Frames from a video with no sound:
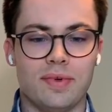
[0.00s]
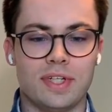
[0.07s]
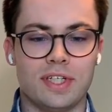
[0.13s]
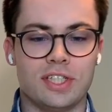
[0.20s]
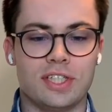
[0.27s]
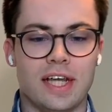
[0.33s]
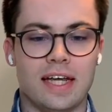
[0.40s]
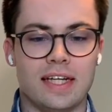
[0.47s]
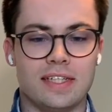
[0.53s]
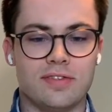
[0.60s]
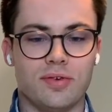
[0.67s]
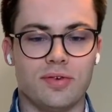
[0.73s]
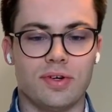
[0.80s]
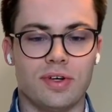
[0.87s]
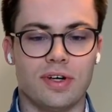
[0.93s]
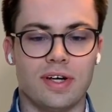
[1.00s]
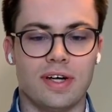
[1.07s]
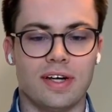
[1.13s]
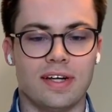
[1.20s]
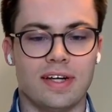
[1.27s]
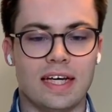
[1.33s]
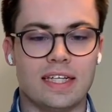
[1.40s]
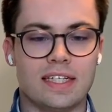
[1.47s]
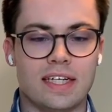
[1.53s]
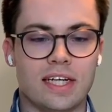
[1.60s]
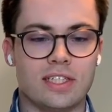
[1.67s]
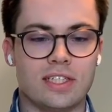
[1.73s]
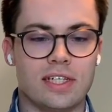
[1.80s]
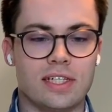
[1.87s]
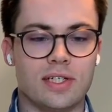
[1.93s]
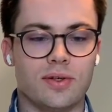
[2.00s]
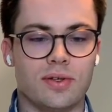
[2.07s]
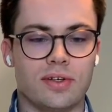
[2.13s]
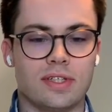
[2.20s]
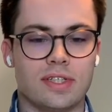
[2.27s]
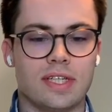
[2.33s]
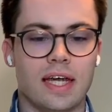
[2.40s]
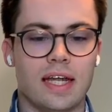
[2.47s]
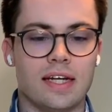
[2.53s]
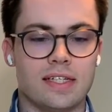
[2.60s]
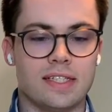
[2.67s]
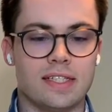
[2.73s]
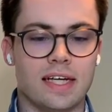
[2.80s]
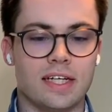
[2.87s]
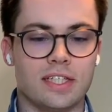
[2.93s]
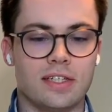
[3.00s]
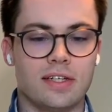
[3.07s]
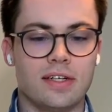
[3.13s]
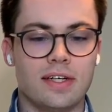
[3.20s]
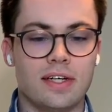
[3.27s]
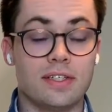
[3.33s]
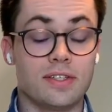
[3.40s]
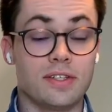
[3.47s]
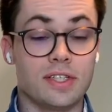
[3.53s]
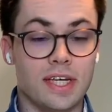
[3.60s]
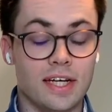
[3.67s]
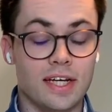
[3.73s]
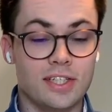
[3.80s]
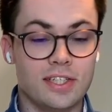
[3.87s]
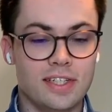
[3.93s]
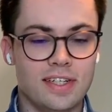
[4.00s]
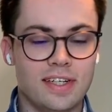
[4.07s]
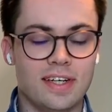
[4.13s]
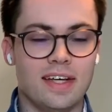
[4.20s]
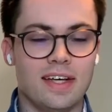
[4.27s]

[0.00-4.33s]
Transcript: which stands for International Token Standardization Association,